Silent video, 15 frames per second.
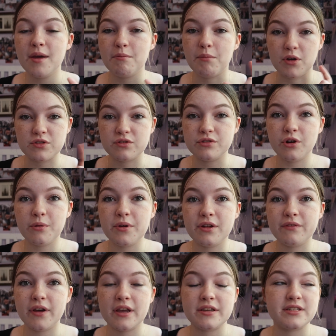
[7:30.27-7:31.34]
Most of the top
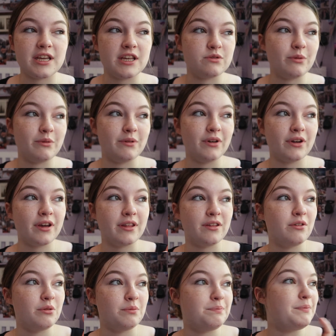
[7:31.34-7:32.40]
universities will look at
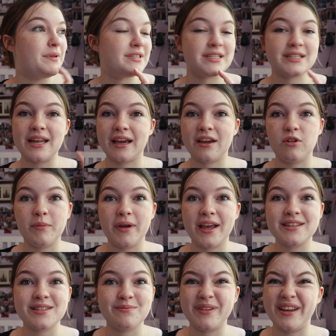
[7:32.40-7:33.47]
your business and
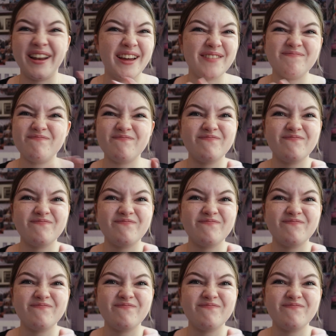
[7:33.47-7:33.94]
economics and be like,